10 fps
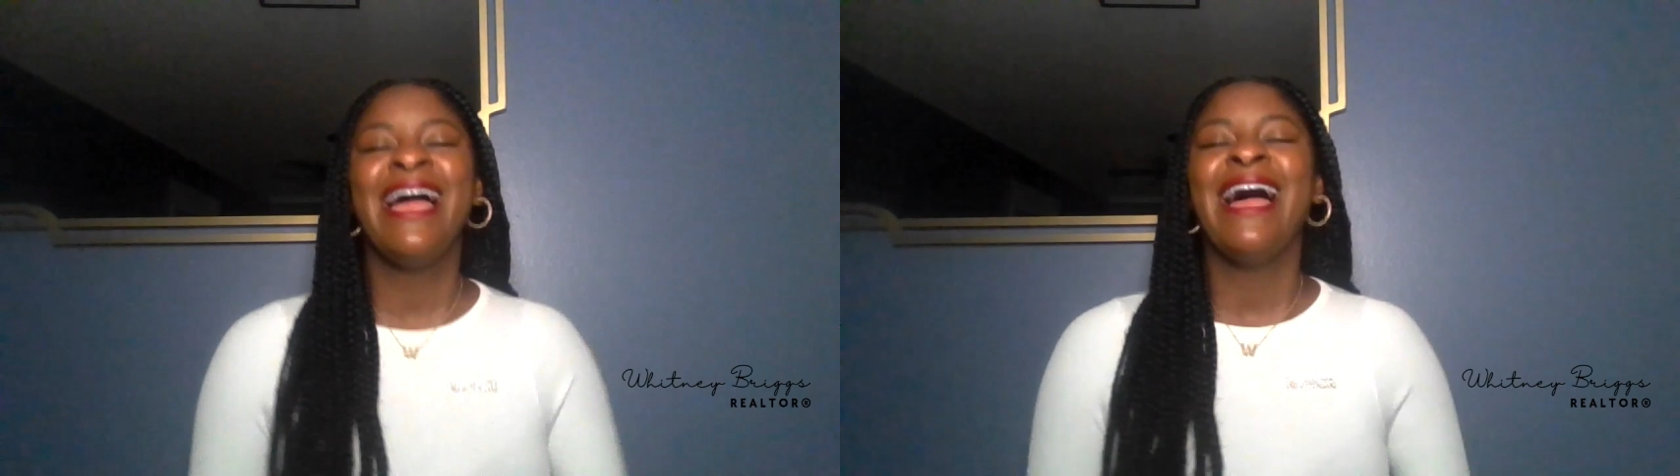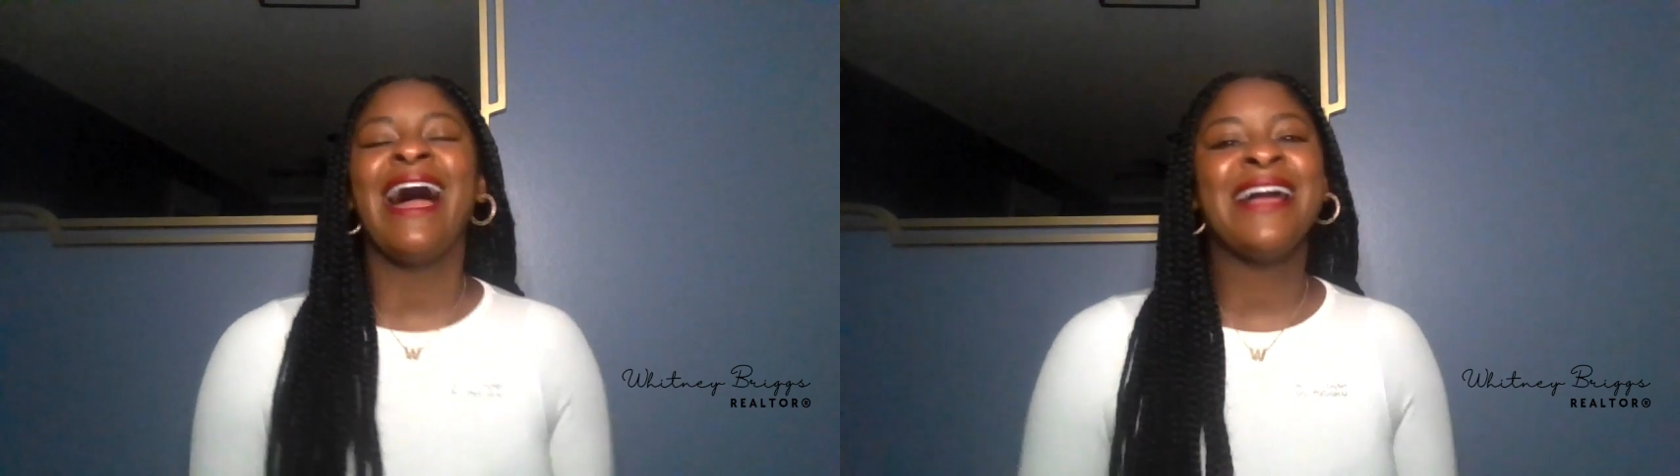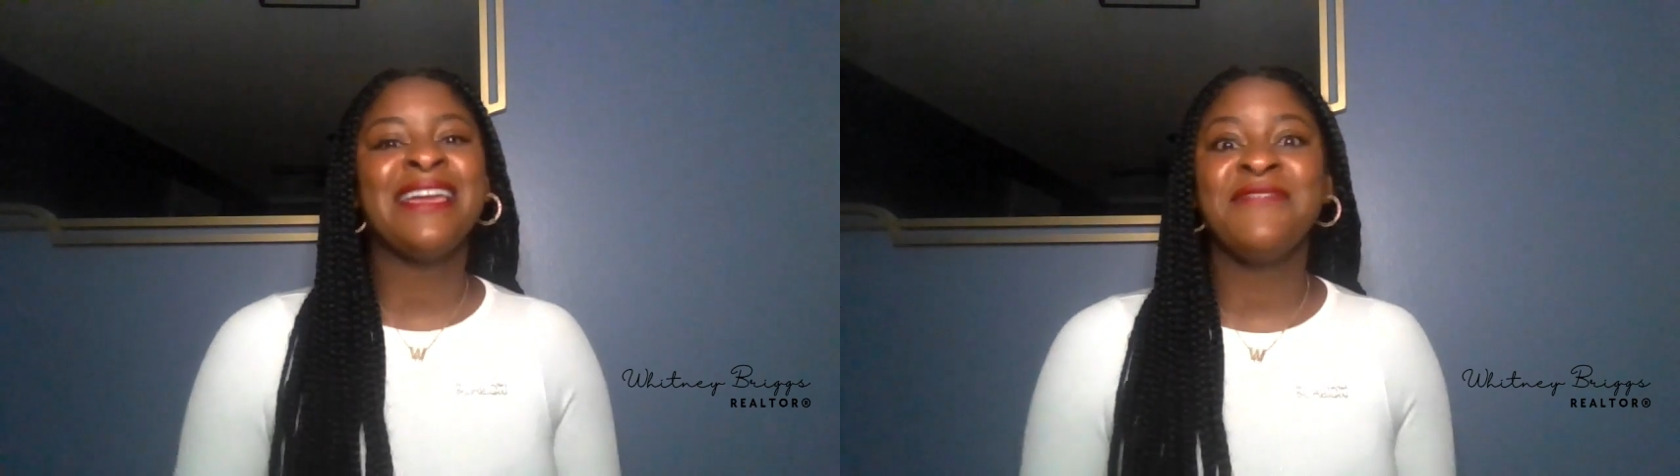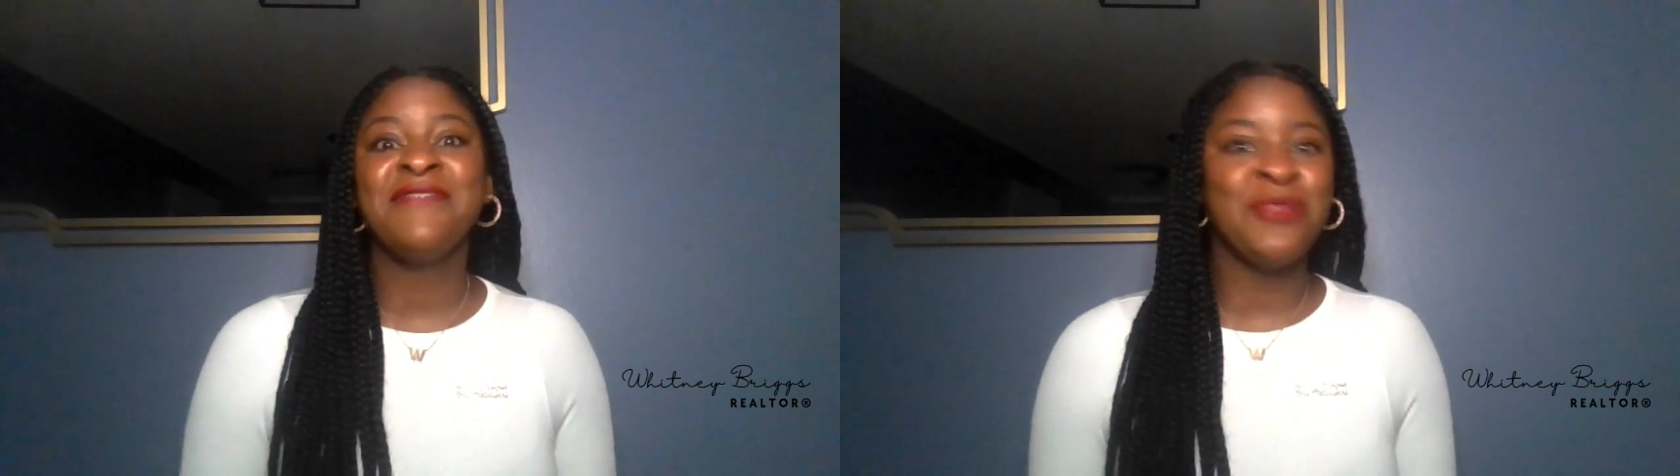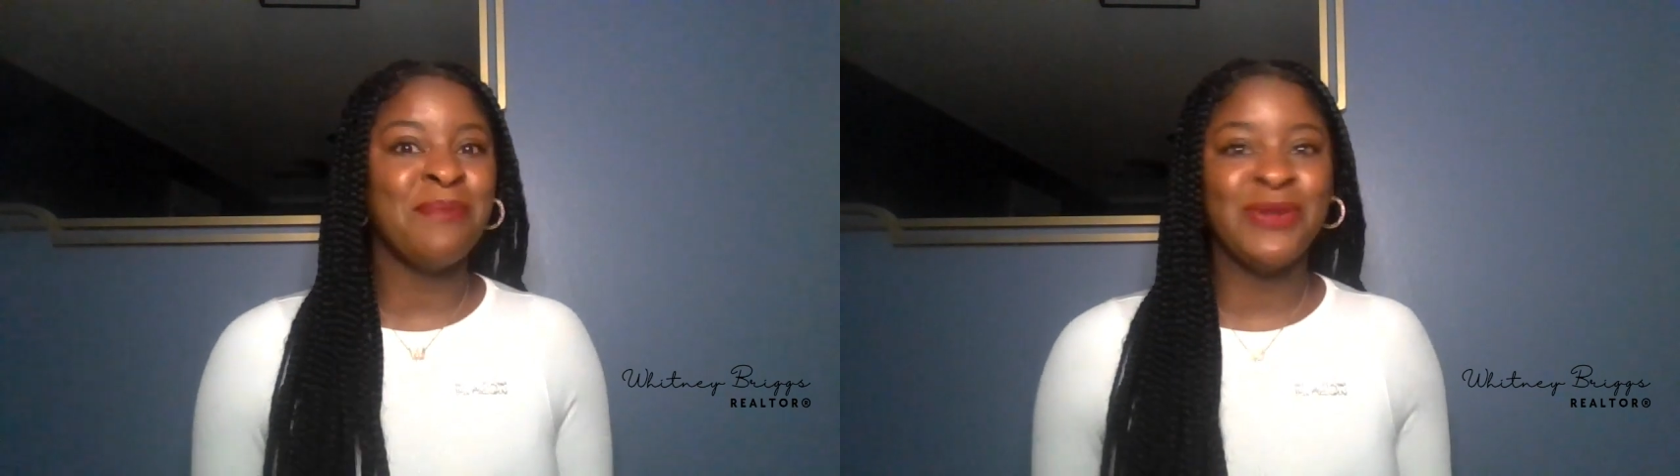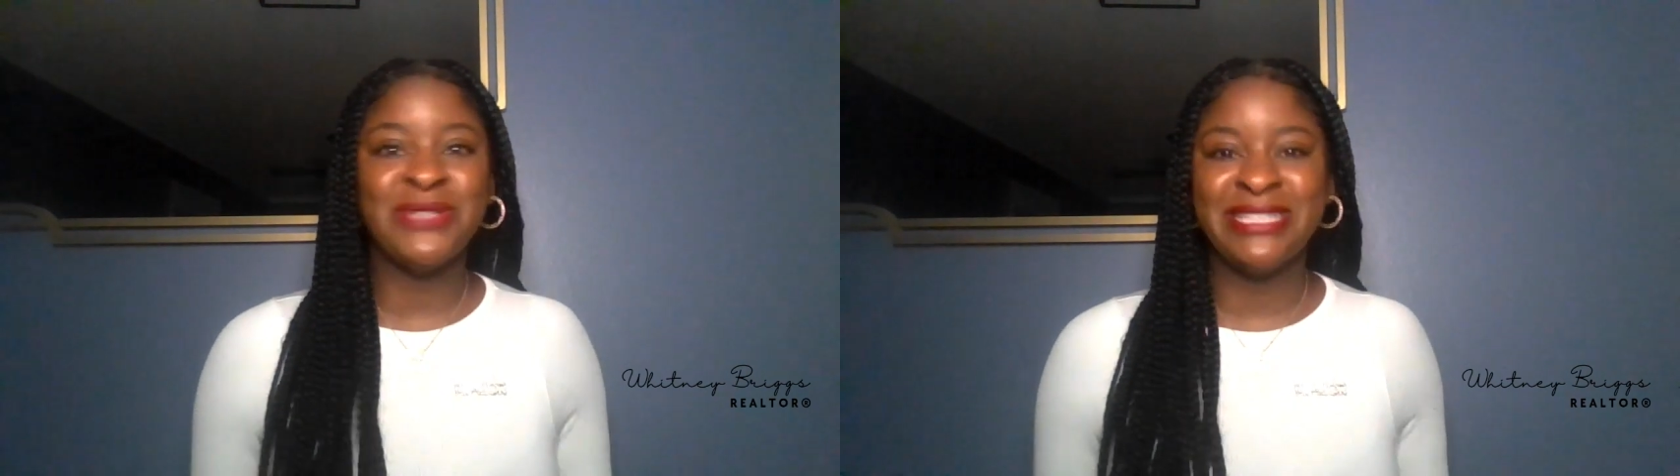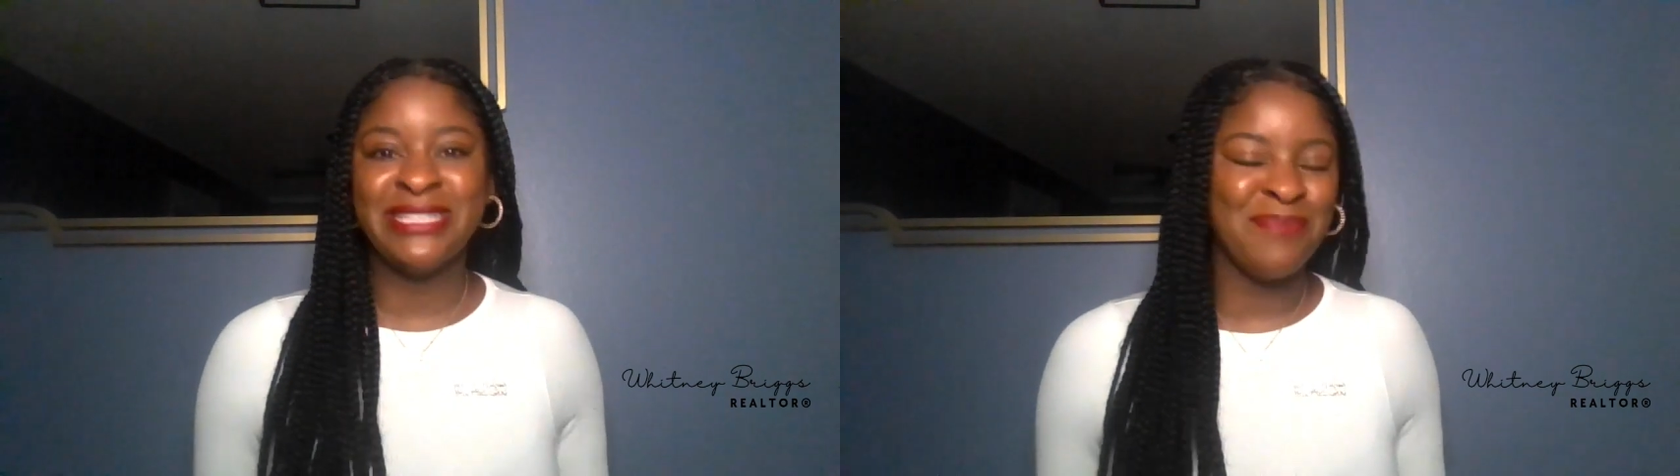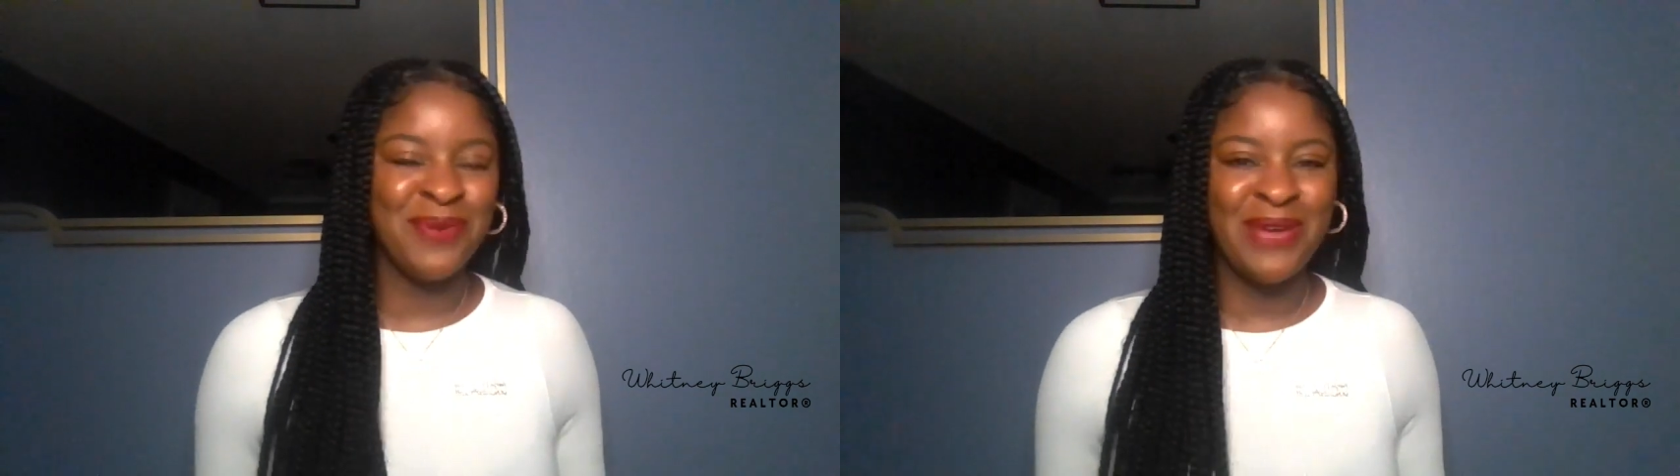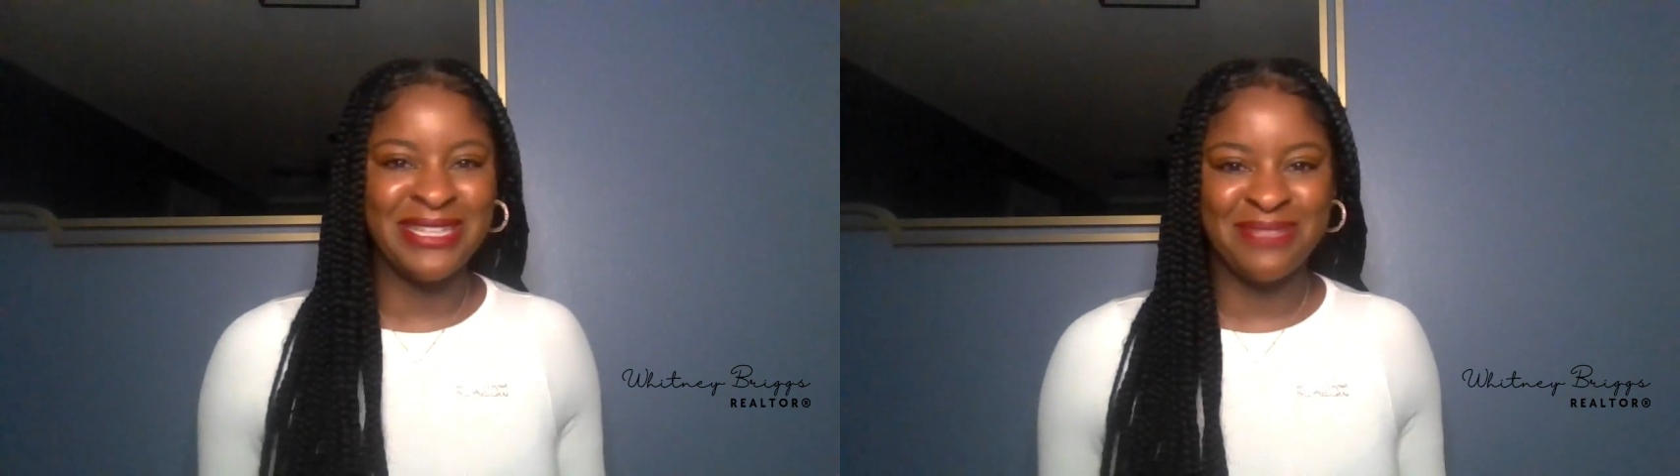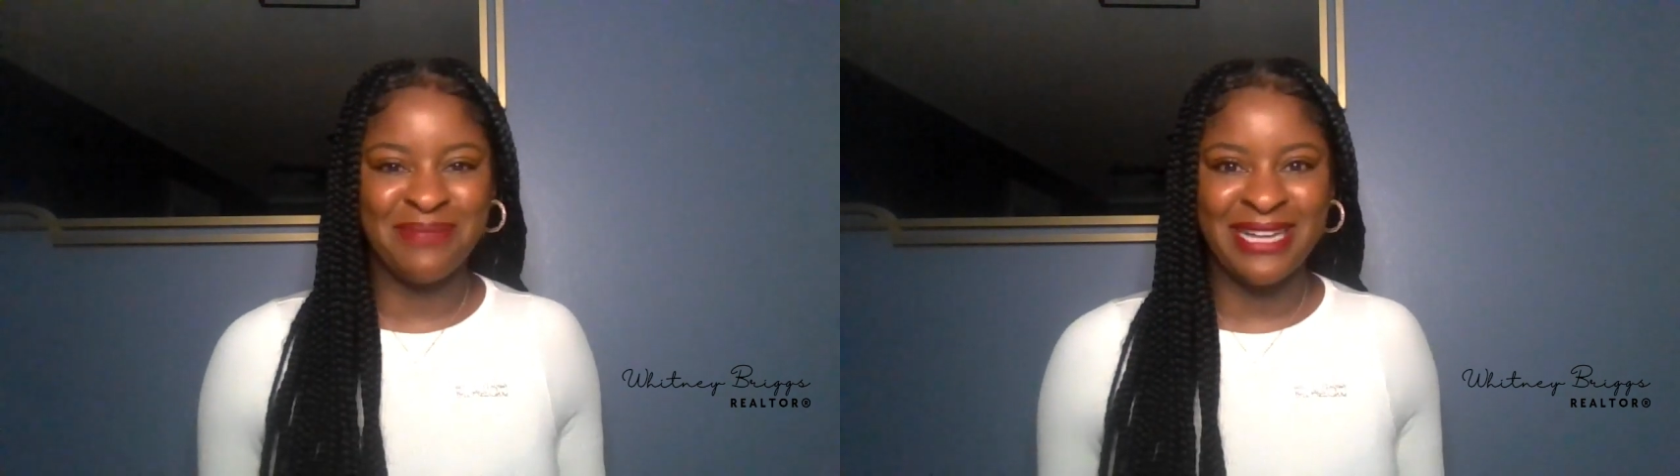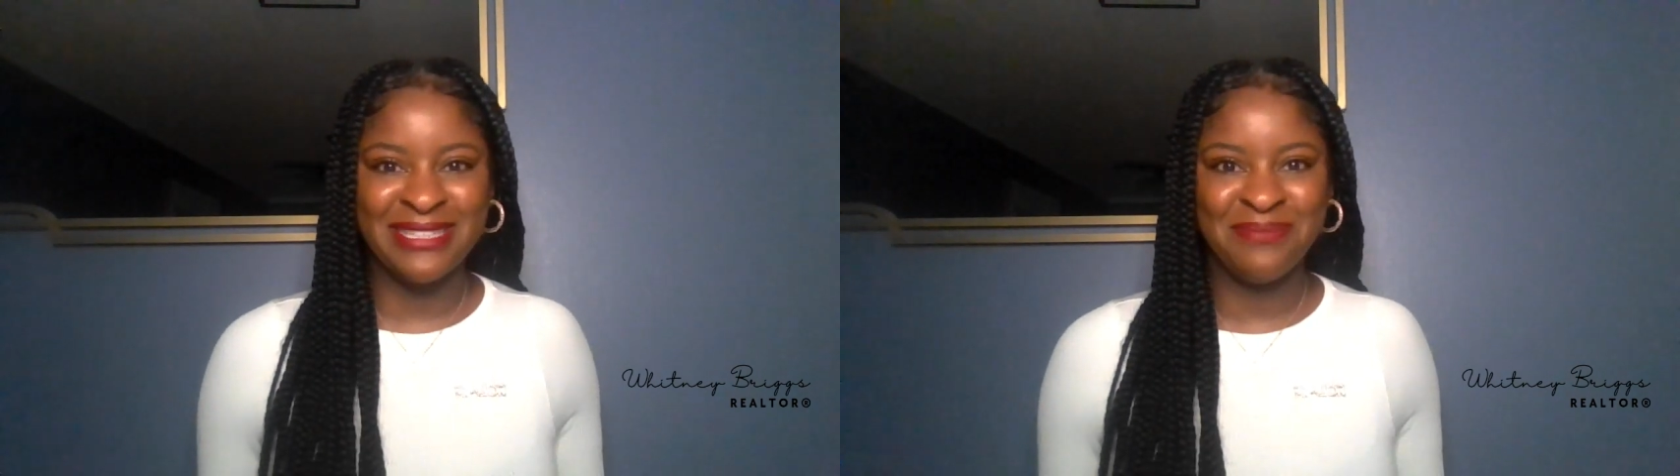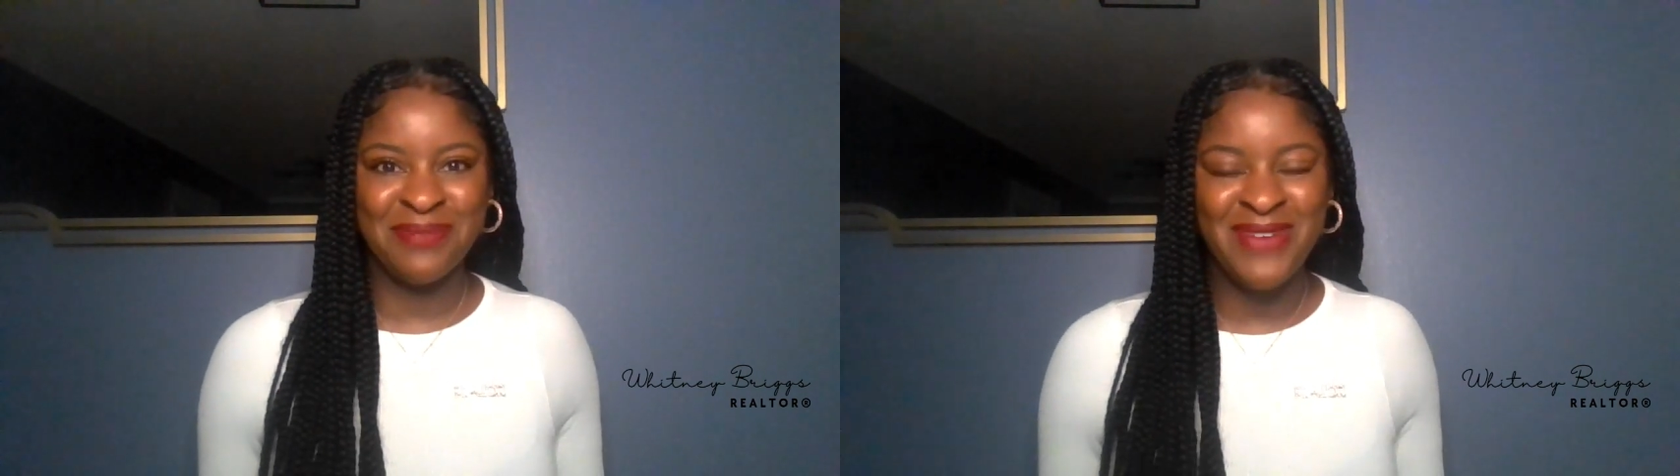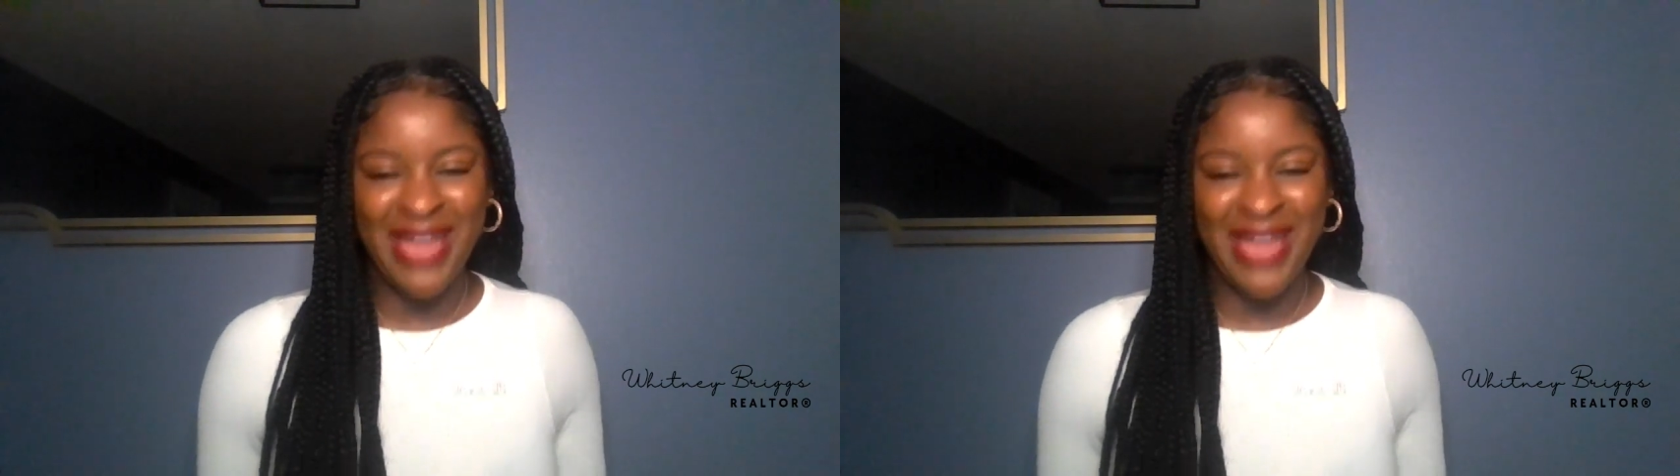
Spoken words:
I give you the most simple answer possible,